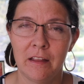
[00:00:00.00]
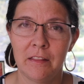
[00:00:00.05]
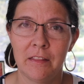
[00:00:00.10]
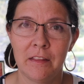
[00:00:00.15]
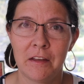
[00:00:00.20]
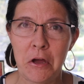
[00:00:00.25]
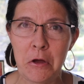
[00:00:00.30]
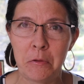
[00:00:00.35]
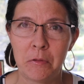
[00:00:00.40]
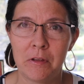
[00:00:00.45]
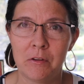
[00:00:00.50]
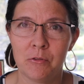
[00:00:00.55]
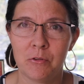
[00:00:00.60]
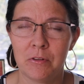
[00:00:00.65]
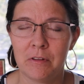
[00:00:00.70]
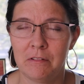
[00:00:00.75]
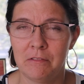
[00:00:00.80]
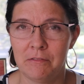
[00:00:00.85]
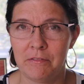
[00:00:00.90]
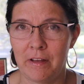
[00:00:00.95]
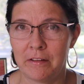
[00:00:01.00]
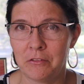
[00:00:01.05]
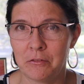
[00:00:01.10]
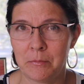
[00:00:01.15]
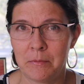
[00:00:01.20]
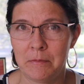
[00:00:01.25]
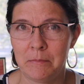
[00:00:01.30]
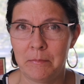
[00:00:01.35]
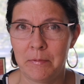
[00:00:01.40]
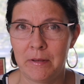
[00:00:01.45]
The only real
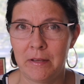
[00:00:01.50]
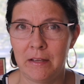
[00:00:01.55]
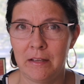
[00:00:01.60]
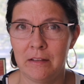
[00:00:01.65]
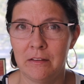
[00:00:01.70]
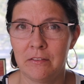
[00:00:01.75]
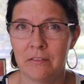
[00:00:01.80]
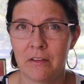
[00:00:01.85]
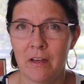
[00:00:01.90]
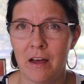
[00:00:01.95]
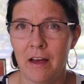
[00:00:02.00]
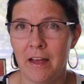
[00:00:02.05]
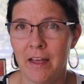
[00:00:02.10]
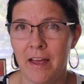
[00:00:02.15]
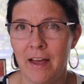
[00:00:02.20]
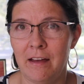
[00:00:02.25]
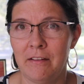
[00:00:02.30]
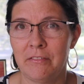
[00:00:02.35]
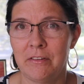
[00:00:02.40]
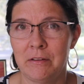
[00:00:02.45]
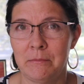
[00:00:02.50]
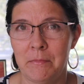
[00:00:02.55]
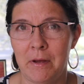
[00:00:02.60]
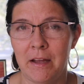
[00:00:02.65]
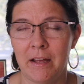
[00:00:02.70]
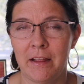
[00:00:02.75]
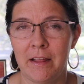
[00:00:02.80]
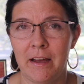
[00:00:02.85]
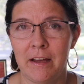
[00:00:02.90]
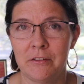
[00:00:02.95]
investment piece I have in
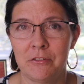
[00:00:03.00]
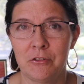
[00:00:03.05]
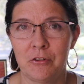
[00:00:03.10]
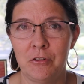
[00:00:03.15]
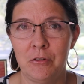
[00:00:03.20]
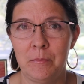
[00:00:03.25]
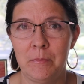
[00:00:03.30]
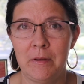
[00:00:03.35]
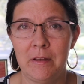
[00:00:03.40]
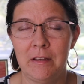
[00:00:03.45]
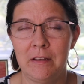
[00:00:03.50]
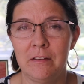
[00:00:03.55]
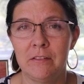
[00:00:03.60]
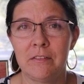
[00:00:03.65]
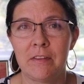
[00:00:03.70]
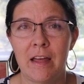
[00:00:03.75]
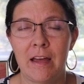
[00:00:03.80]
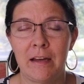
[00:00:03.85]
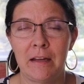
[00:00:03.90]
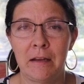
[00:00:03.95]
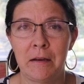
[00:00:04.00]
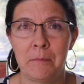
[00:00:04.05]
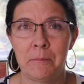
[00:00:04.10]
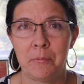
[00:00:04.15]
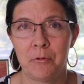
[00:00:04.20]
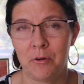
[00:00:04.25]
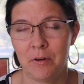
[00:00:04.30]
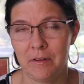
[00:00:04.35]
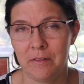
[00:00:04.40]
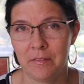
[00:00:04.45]
my classroom is
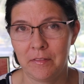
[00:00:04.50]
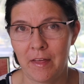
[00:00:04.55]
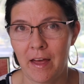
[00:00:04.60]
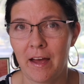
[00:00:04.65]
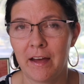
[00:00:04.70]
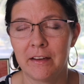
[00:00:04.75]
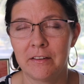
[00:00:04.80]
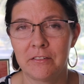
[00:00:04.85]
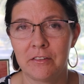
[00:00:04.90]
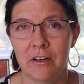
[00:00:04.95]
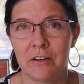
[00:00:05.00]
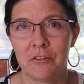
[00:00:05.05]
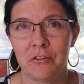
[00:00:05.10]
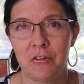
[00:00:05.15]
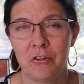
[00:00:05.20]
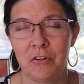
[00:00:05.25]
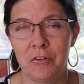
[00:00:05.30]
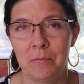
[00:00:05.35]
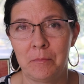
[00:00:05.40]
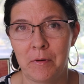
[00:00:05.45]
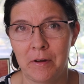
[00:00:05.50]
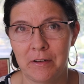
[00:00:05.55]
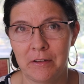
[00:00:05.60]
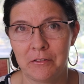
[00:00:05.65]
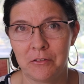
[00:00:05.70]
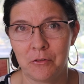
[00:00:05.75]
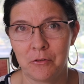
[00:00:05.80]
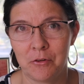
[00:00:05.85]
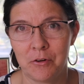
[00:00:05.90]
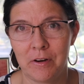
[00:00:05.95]
that print that Dr.
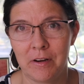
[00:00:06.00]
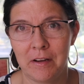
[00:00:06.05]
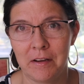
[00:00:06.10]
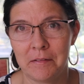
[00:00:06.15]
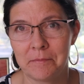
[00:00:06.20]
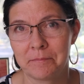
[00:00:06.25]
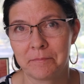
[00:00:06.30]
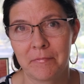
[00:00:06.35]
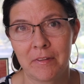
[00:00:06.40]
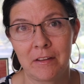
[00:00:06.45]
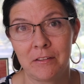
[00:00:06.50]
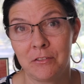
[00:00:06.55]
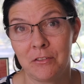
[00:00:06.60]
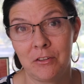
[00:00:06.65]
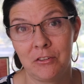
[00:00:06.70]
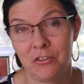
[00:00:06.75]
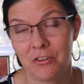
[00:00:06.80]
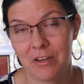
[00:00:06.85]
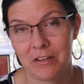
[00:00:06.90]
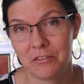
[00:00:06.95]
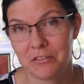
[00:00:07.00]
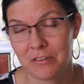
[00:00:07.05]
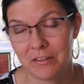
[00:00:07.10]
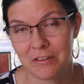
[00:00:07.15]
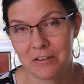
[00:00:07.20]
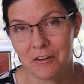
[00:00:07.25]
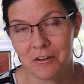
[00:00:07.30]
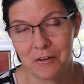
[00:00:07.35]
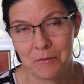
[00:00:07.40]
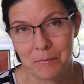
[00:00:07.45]
Montessori
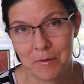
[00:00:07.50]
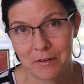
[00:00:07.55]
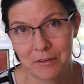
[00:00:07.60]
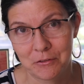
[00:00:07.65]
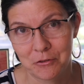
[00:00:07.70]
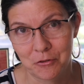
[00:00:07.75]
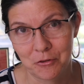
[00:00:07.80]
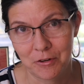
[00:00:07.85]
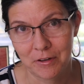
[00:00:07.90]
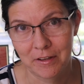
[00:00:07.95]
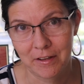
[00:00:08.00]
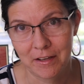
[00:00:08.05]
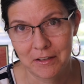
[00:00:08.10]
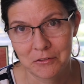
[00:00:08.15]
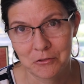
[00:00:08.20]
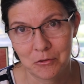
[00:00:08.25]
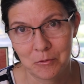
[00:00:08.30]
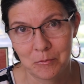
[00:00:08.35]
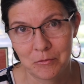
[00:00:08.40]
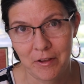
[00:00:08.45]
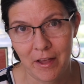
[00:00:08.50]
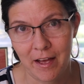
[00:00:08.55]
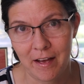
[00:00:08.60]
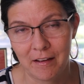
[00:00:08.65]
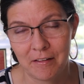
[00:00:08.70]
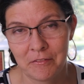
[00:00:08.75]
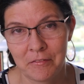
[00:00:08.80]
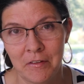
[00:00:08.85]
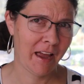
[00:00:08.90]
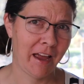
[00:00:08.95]
suggested all Montessori classrooms
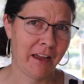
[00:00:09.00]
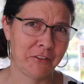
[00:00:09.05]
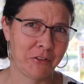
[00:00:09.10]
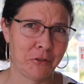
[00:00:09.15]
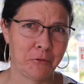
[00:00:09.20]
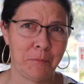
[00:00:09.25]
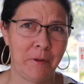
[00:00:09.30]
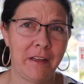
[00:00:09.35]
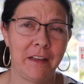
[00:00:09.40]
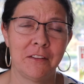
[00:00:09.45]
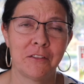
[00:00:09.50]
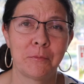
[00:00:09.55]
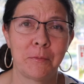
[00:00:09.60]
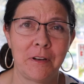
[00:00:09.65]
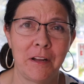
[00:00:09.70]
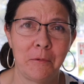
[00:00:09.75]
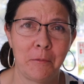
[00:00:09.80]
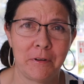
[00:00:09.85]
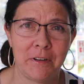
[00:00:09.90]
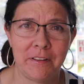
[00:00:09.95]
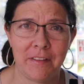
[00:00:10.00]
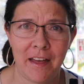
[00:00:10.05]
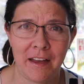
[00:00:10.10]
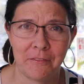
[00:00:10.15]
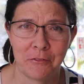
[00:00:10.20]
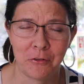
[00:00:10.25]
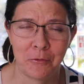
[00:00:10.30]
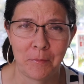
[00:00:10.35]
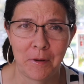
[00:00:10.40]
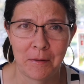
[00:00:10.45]
have. I told my husband I wanted
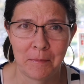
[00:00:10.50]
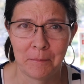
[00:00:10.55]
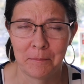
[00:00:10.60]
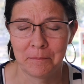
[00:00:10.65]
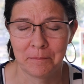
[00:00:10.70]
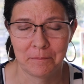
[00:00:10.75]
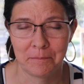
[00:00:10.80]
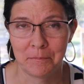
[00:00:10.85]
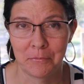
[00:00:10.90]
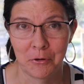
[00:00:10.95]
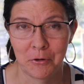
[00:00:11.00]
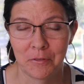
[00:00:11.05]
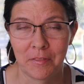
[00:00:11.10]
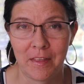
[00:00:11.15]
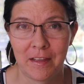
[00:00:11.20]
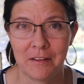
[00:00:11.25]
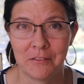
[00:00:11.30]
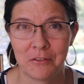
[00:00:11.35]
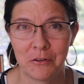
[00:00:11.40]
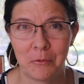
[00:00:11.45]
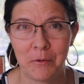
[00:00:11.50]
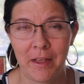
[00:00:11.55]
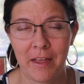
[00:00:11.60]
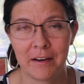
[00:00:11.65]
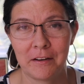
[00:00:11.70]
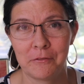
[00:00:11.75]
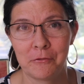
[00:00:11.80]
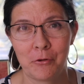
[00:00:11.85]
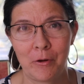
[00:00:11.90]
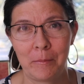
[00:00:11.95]
that for my birthday, so he
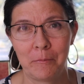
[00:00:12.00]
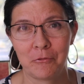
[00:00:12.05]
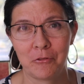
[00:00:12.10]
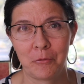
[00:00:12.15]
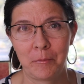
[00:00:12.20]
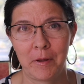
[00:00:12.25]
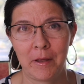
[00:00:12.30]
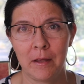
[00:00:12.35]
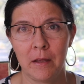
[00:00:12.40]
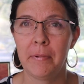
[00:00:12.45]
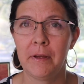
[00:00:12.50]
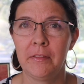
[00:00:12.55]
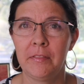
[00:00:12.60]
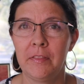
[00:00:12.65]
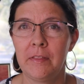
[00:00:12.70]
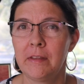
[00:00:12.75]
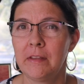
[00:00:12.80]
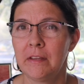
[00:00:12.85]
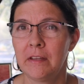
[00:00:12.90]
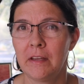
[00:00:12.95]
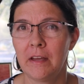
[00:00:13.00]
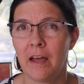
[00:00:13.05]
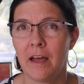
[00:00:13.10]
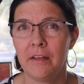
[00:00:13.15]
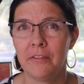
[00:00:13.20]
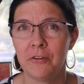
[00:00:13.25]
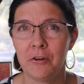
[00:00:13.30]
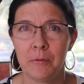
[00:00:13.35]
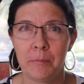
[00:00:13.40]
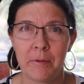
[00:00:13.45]
had it framed for me. But the
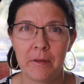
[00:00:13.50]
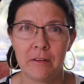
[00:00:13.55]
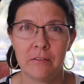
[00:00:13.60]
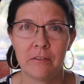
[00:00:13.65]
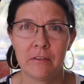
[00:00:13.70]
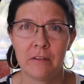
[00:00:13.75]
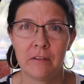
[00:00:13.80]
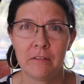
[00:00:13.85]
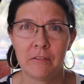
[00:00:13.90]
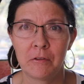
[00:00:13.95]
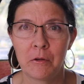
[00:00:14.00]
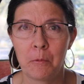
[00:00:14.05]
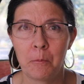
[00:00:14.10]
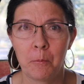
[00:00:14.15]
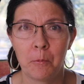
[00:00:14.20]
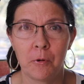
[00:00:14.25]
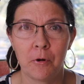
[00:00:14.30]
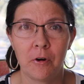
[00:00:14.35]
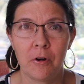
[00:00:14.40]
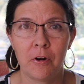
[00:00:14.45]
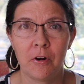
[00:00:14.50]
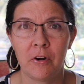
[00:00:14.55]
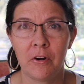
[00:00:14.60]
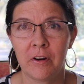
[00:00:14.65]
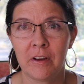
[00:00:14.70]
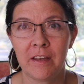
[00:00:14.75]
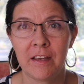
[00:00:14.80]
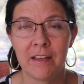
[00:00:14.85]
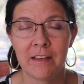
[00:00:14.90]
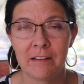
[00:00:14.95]
other pieces
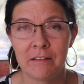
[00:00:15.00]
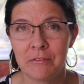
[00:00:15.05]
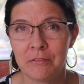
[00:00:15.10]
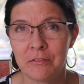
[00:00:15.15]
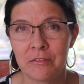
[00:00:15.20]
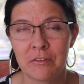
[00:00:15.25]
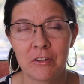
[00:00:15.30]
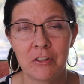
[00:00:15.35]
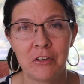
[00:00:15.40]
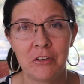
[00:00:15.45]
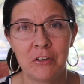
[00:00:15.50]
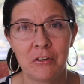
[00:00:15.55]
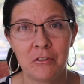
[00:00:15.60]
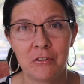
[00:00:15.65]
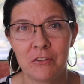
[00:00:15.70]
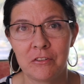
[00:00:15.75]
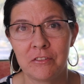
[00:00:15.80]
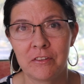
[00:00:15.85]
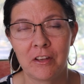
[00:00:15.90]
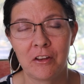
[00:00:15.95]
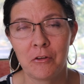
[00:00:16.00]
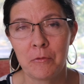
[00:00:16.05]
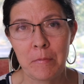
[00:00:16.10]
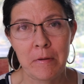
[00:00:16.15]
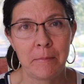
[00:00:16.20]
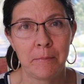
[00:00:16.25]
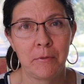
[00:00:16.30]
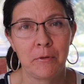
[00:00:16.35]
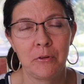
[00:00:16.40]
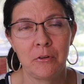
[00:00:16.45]
were gifts. You know, just tell
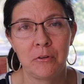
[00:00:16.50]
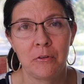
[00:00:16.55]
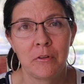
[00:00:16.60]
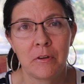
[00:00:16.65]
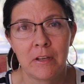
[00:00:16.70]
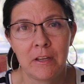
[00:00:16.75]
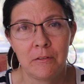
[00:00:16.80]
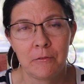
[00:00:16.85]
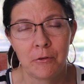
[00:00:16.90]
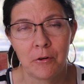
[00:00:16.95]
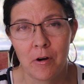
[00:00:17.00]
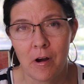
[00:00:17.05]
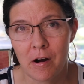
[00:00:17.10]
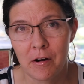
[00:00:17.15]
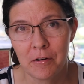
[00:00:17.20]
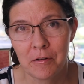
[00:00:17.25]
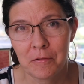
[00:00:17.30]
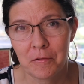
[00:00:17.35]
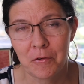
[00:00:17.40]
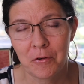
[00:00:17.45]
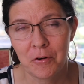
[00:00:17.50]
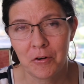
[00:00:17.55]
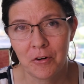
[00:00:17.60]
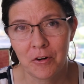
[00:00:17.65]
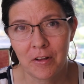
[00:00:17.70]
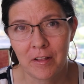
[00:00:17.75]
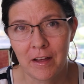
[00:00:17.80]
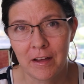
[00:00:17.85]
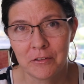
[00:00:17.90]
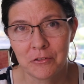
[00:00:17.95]
people you're looking for art for your
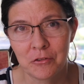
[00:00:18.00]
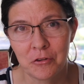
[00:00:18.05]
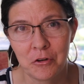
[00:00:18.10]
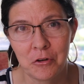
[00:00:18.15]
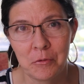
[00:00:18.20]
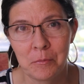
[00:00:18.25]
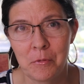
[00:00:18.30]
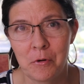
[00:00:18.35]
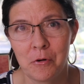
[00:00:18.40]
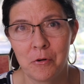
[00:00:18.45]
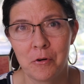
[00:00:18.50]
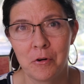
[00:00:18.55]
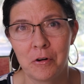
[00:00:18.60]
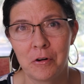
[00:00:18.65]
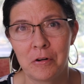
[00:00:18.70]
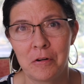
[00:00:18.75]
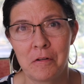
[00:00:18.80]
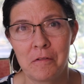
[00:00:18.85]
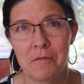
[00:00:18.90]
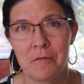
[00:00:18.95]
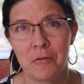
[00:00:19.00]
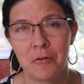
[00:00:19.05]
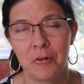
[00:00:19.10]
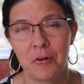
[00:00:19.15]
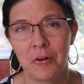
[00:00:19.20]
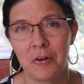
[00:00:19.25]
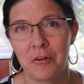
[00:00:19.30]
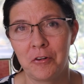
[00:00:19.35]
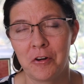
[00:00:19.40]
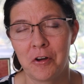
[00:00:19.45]
classroom or for
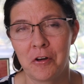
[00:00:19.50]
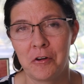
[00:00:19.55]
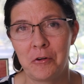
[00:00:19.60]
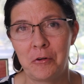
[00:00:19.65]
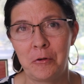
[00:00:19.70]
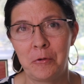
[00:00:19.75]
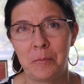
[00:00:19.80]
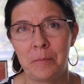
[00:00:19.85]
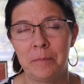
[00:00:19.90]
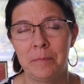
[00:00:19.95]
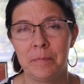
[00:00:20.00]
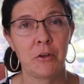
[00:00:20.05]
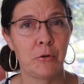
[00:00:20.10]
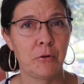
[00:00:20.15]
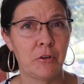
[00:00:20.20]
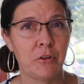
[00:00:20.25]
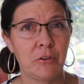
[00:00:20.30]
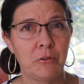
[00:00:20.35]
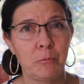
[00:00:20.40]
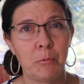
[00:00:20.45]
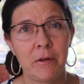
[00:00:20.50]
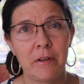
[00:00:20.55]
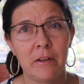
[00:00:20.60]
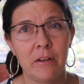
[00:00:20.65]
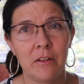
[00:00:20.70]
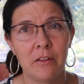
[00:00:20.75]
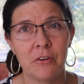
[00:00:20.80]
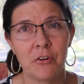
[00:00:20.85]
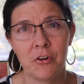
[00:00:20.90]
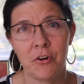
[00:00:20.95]
your home. Go to
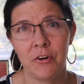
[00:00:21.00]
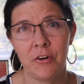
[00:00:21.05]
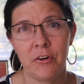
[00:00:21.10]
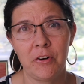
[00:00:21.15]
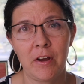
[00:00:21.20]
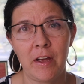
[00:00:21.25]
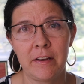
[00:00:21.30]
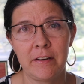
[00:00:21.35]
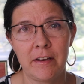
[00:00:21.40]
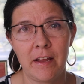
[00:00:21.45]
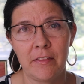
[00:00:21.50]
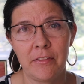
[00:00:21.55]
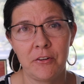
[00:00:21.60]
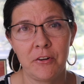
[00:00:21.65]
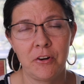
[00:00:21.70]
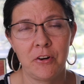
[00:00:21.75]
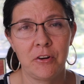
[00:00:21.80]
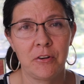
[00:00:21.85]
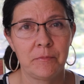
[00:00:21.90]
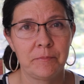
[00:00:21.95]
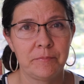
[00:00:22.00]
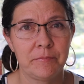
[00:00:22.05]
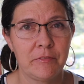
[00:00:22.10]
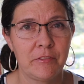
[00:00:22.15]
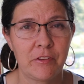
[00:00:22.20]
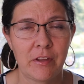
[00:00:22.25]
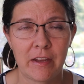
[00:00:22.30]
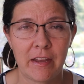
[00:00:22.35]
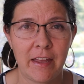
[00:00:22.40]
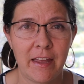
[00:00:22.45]
Goodwill or another
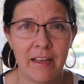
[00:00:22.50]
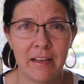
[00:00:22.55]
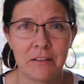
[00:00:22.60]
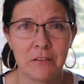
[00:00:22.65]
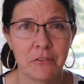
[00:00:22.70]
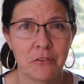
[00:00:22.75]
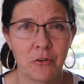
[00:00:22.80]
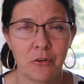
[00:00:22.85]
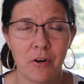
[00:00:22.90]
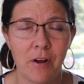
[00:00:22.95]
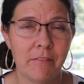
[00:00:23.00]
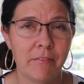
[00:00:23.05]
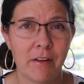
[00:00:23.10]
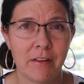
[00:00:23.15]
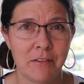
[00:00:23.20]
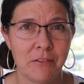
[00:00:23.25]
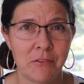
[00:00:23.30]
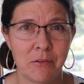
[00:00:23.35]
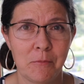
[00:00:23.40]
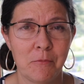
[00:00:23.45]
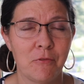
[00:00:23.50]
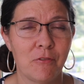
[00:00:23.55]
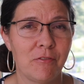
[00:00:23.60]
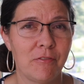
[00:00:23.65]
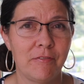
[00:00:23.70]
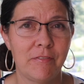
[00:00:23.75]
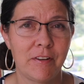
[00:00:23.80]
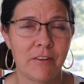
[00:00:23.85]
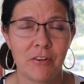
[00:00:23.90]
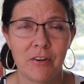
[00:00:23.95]
secondhand store. I've gotten some
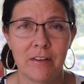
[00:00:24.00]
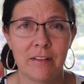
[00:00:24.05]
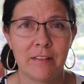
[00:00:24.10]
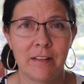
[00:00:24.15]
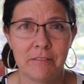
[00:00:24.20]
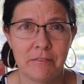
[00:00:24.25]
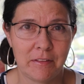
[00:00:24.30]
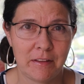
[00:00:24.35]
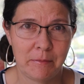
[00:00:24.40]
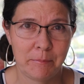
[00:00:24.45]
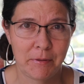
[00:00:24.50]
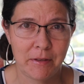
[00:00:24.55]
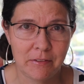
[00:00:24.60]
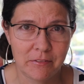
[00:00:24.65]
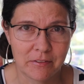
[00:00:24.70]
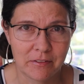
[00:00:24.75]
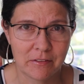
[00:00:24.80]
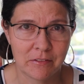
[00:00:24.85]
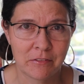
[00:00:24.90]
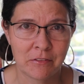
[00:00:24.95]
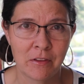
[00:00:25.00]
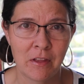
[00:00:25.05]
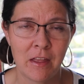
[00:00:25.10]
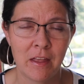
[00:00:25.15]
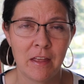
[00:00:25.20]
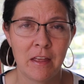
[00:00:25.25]
very lovely pieces